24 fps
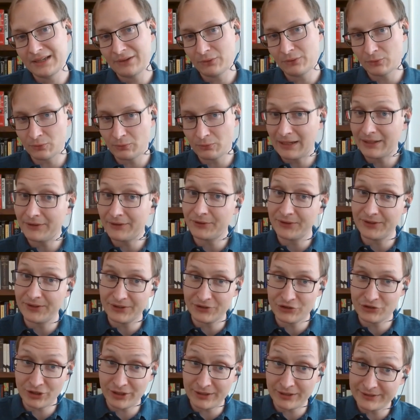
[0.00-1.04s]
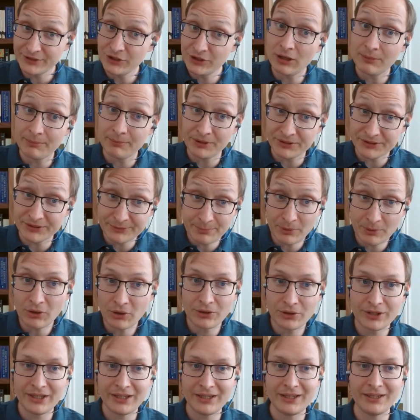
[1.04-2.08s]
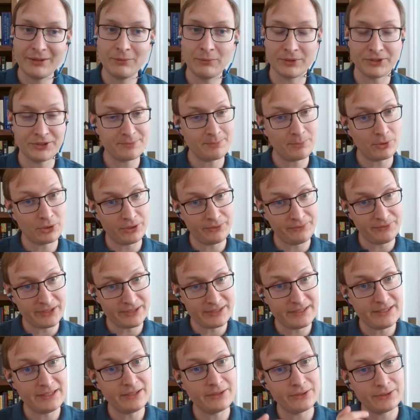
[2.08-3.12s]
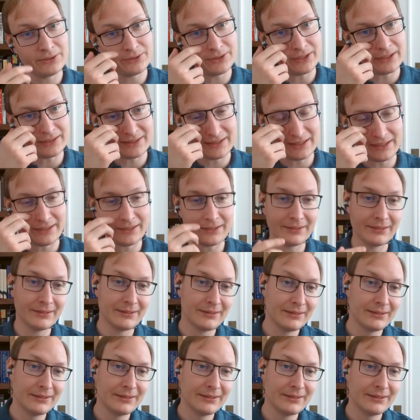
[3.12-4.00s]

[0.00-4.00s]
or rather the Chinese Communist Party, where it's part of the deal that they,